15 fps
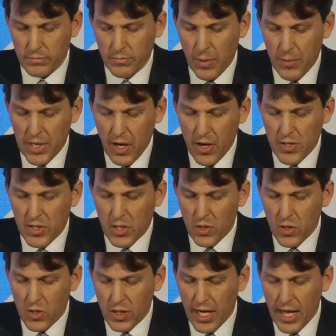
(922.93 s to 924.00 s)
But we're going to
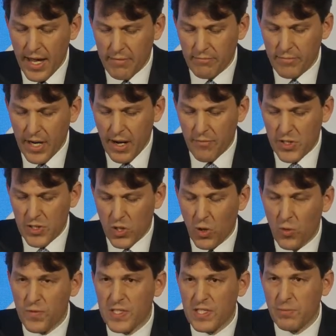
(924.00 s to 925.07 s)
look at and
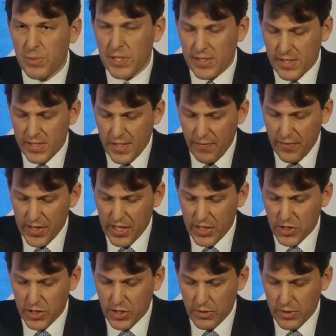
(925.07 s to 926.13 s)
resolve specific
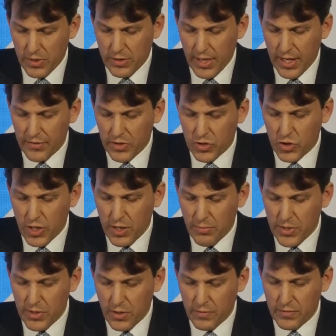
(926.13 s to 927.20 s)
issues like the
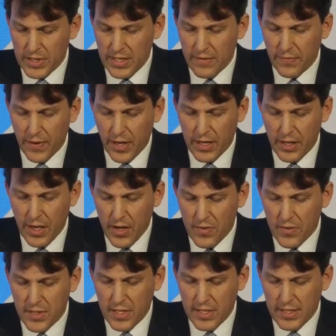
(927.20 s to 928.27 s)
treatment of DeFi
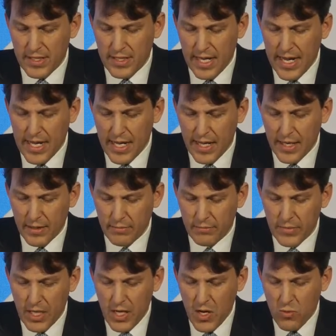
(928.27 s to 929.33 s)
loans and staking.
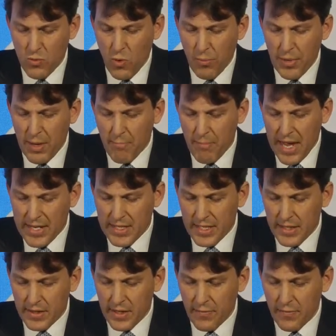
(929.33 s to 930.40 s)
We will be
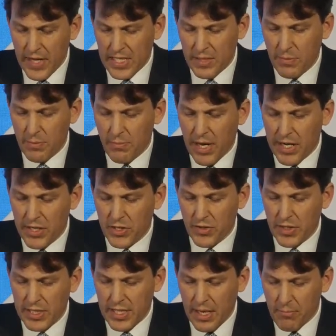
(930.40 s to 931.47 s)
amending the investment manager
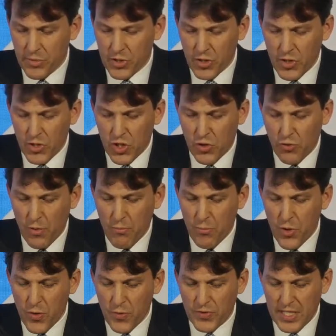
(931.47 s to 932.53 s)
exemption to
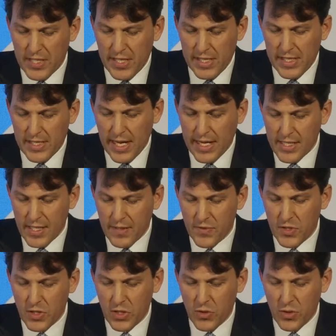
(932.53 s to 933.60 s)
remove
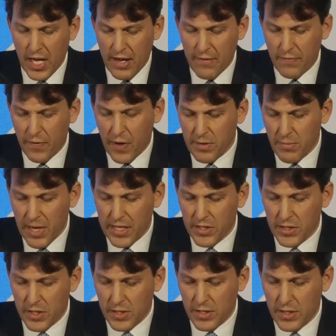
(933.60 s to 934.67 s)
disincentives to UK fund
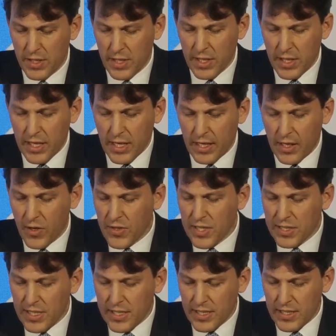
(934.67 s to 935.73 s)
managers,
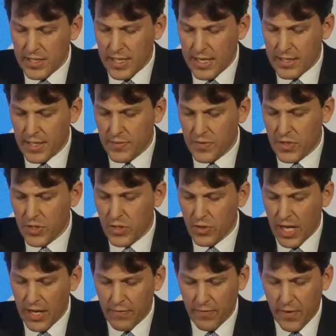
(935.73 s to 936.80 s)
including disincentives
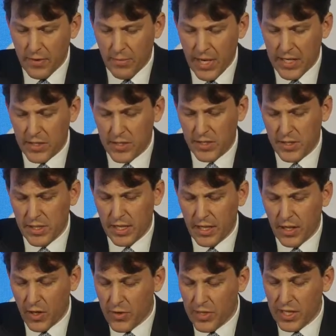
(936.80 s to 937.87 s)
to UK fund managers
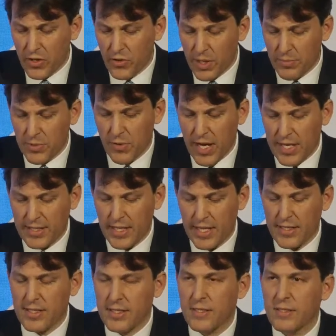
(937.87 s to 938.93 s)
including crypto
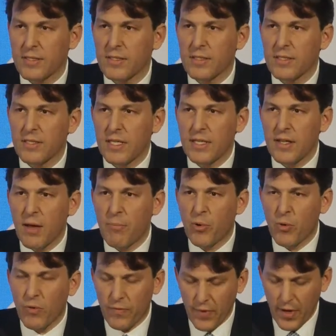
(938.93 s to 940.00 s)
assets in their
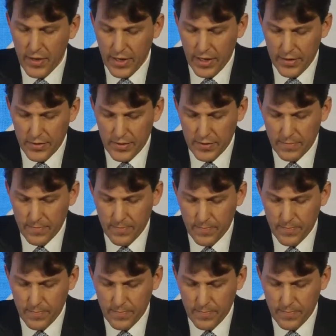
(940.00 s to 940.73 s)
portfolios.